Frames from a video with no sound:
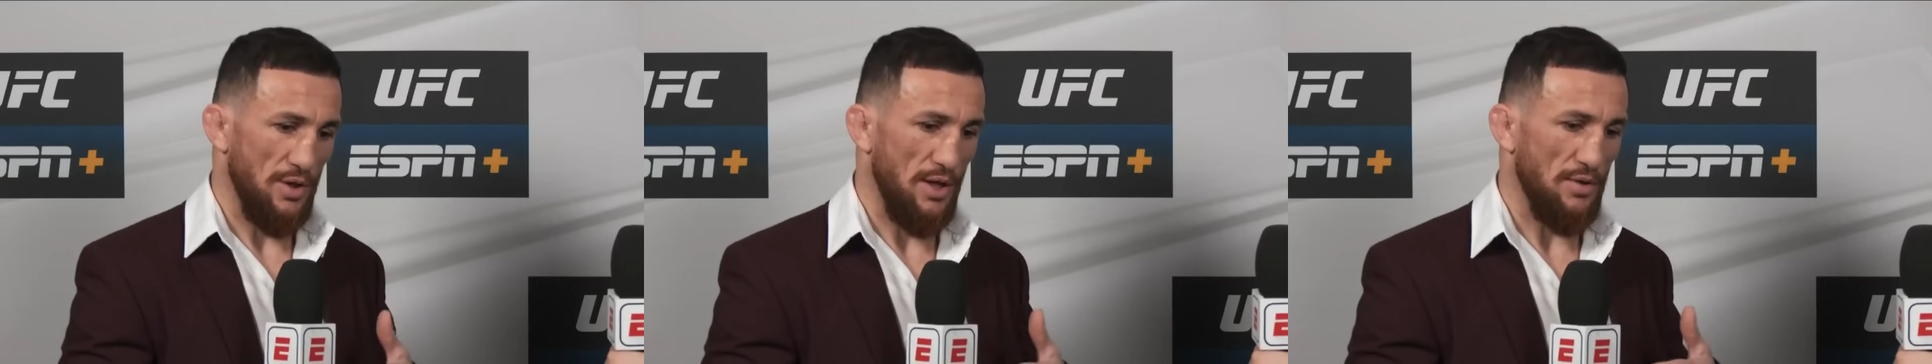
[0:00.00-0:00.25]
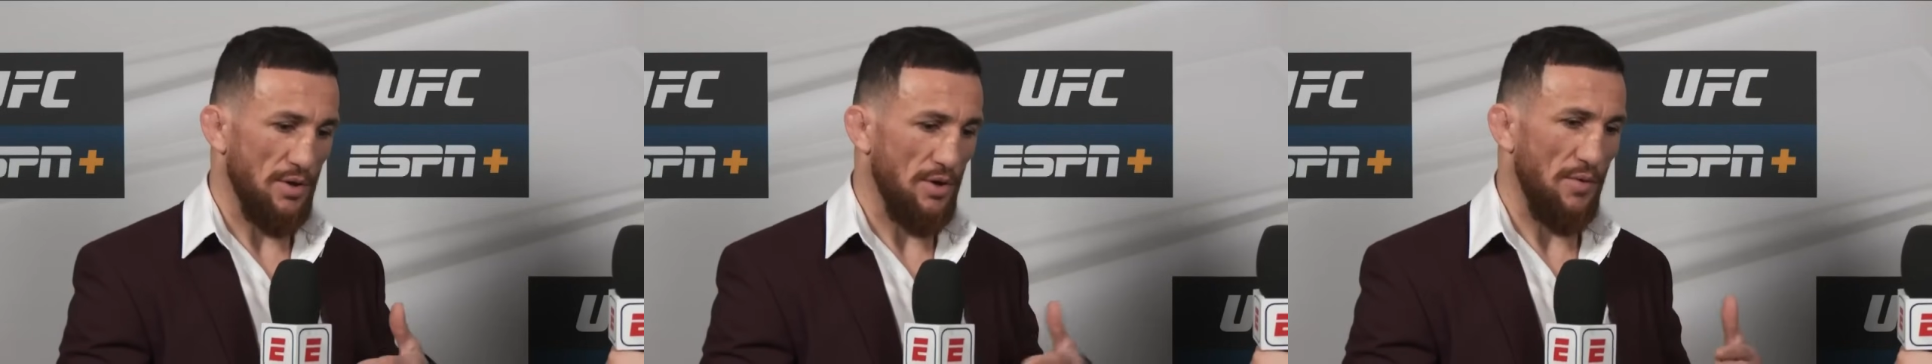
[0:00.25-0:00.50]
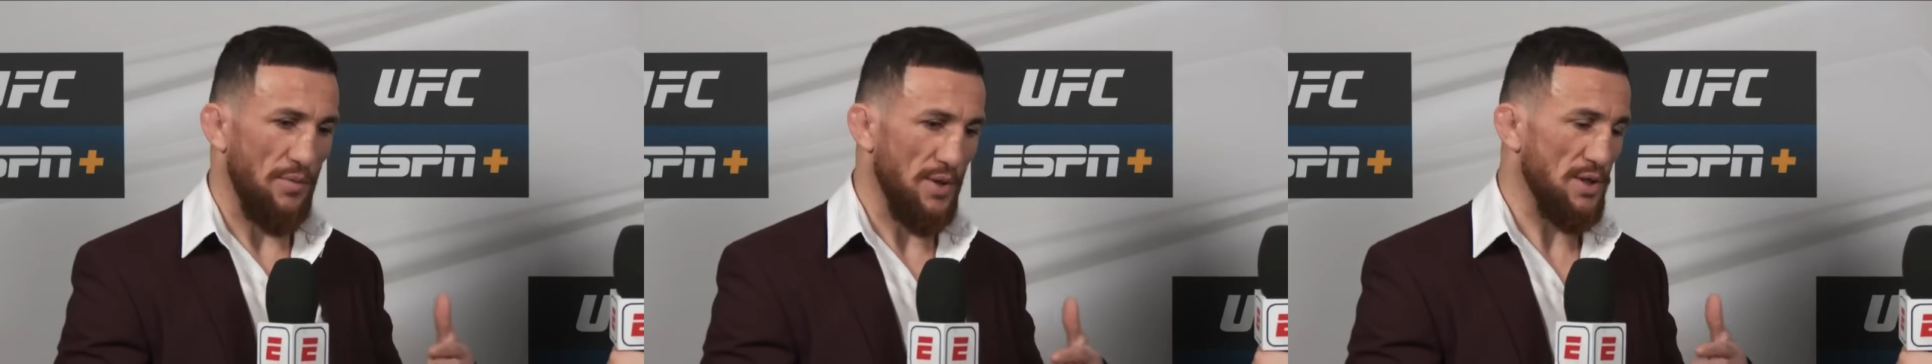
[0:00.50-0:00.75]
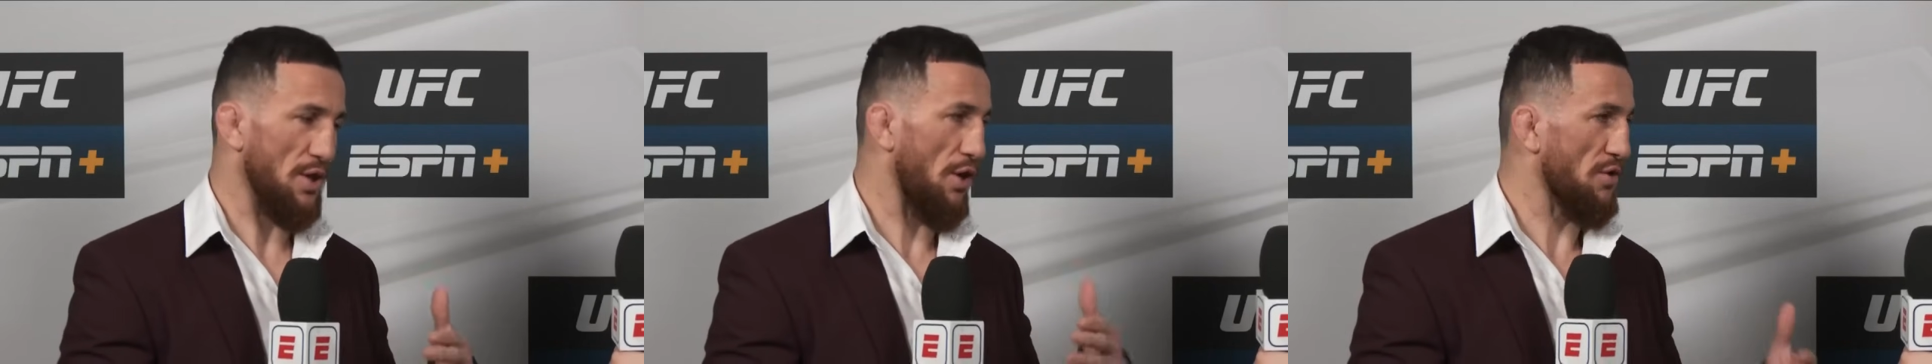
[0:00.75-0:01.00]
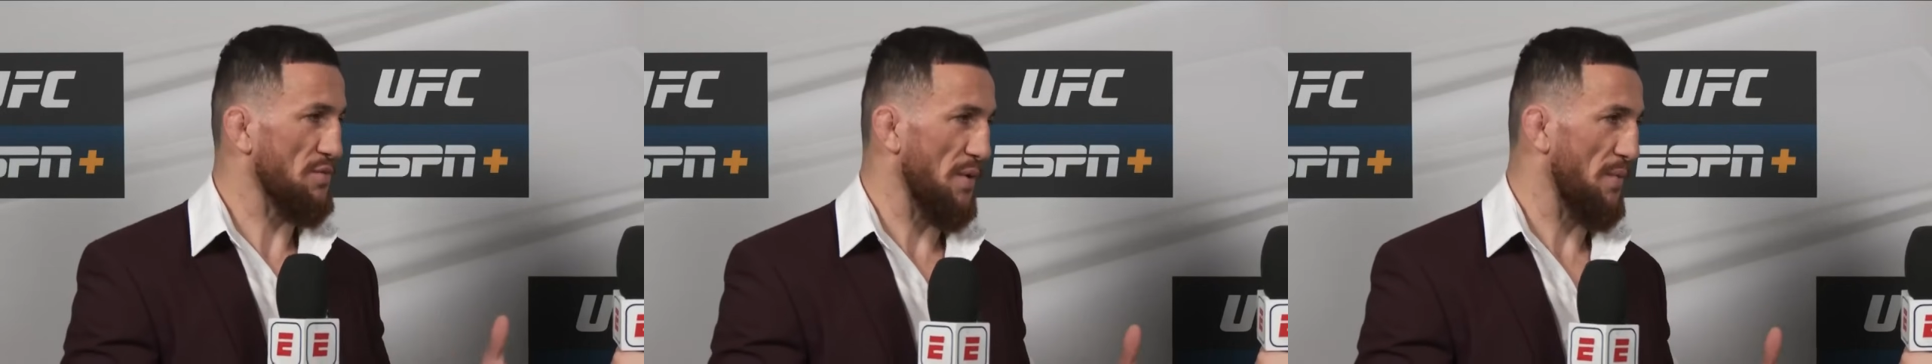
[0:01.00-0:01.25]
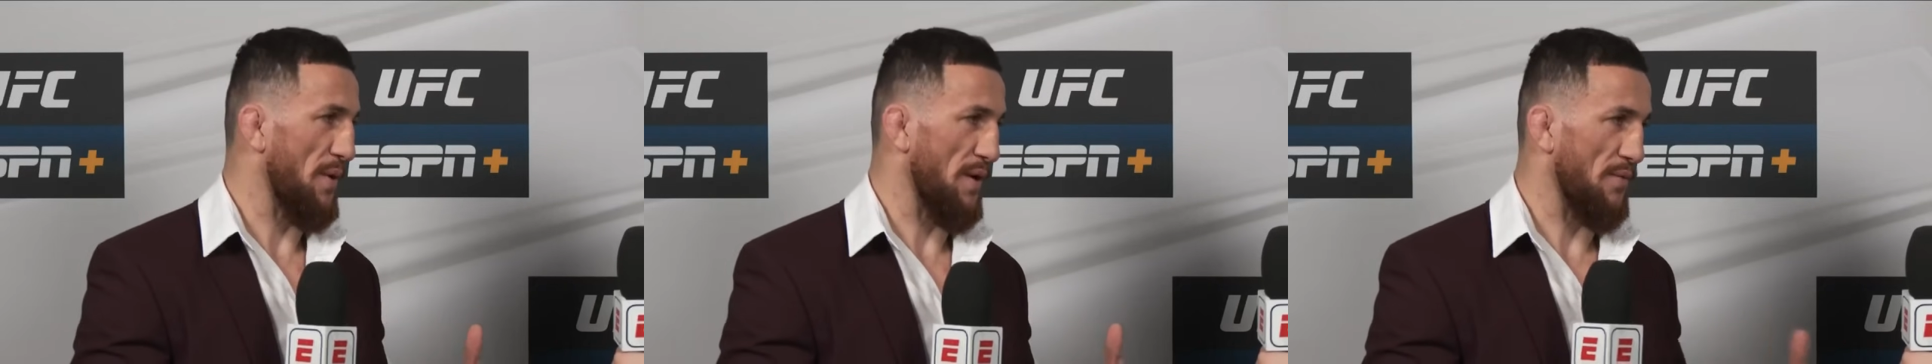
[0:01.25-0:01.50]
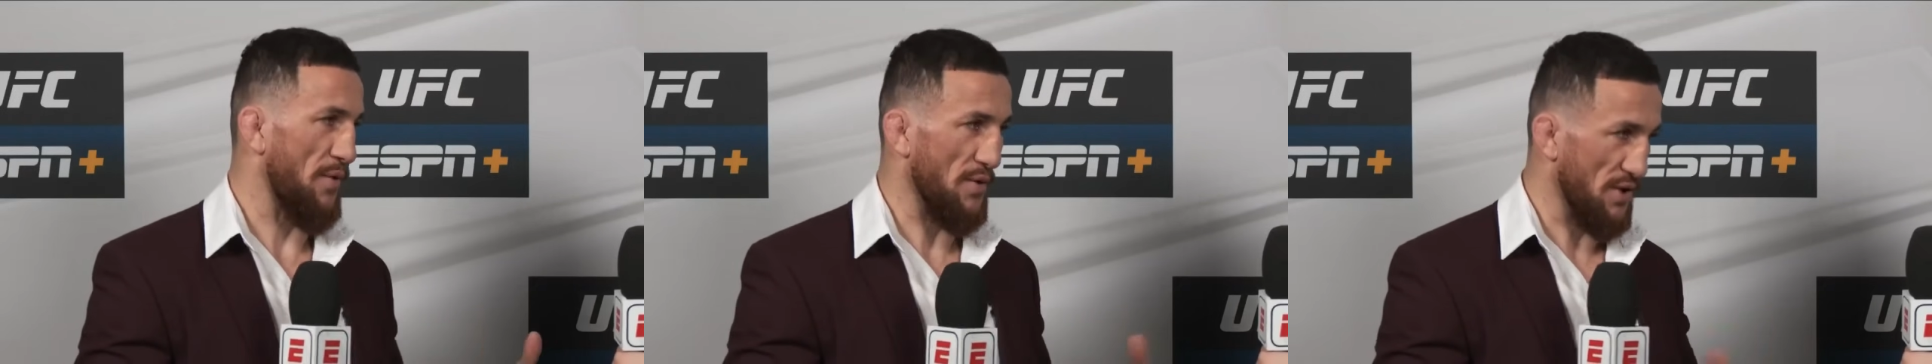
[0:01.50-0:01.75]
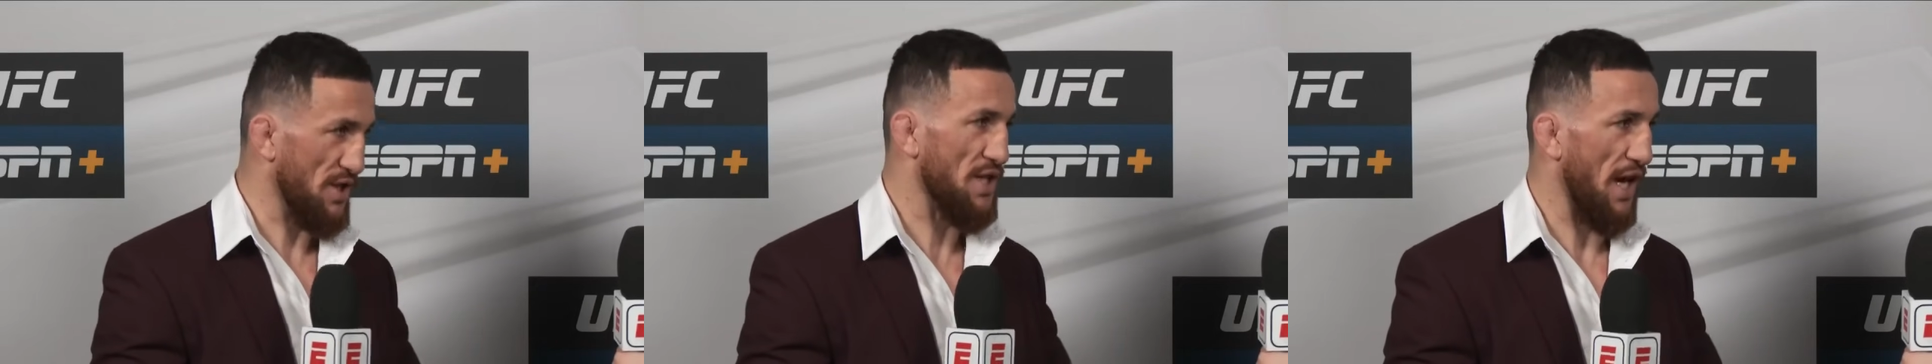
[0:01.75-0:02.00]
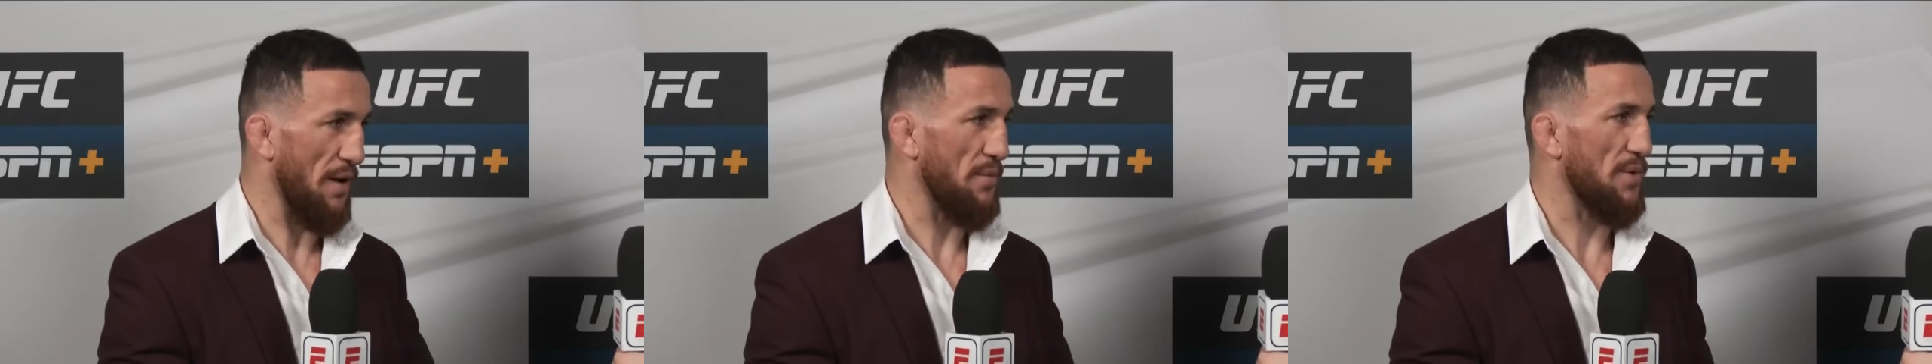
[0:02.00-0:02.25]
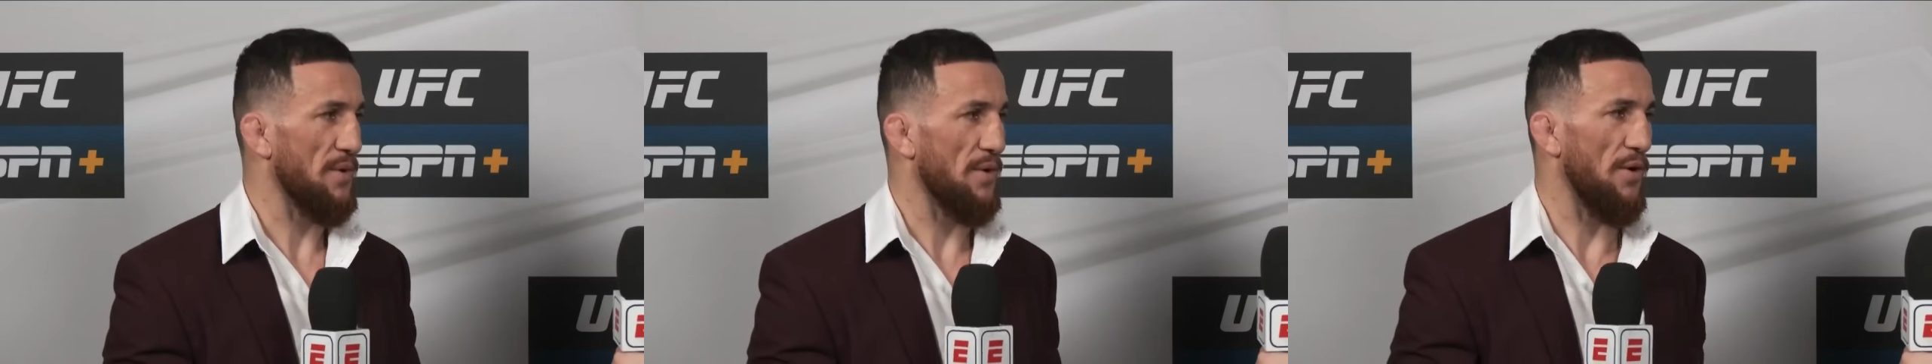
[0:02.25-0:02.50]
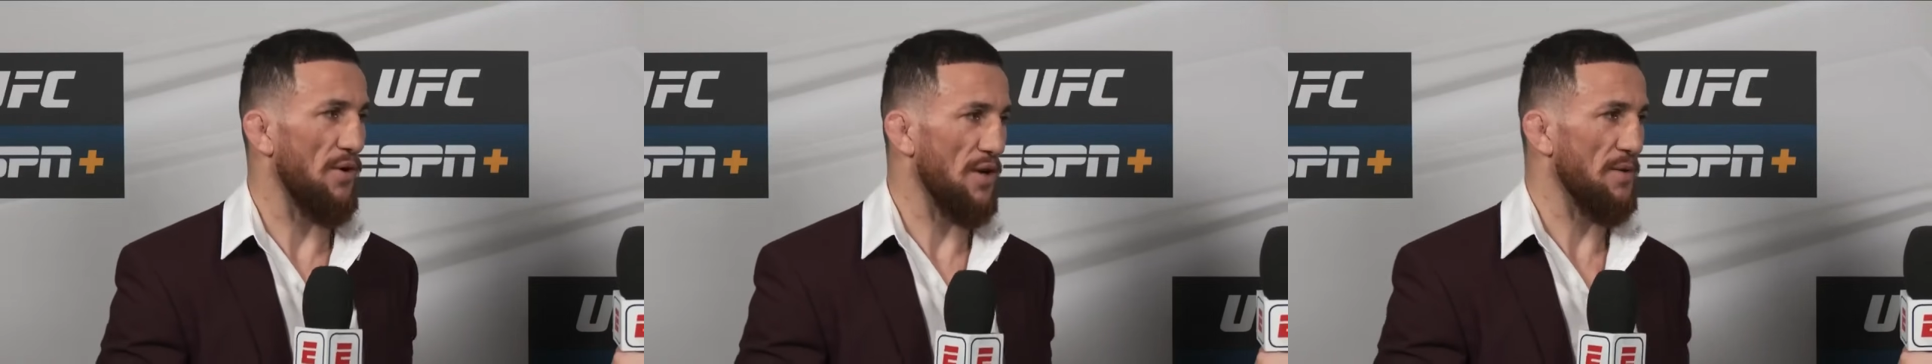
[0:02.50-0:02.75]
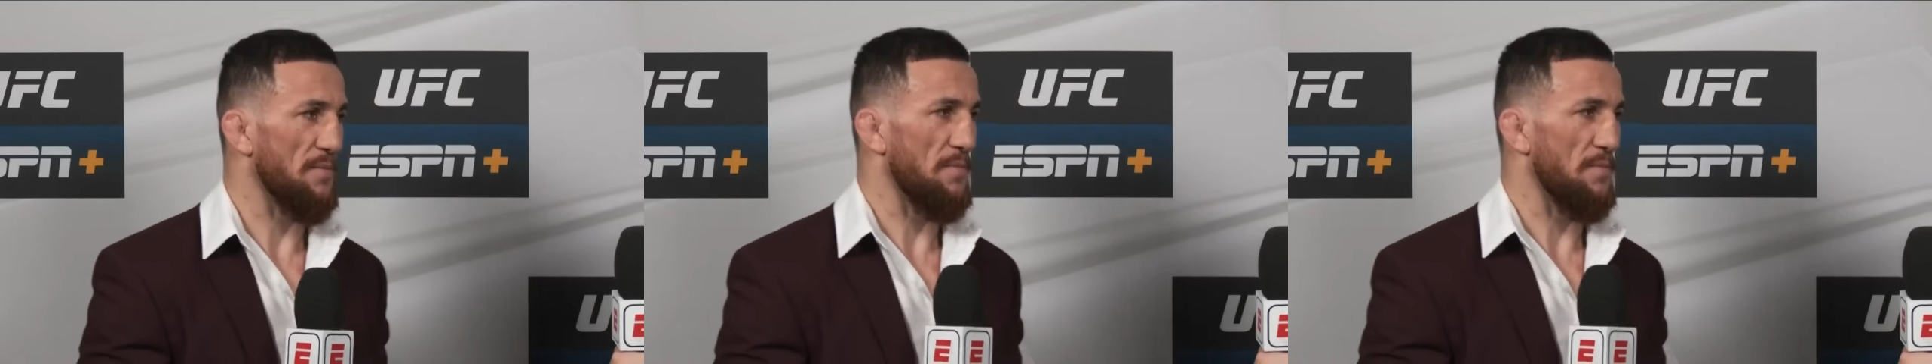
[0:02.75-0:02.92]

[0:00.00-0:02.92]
rid of his close people for this camp only.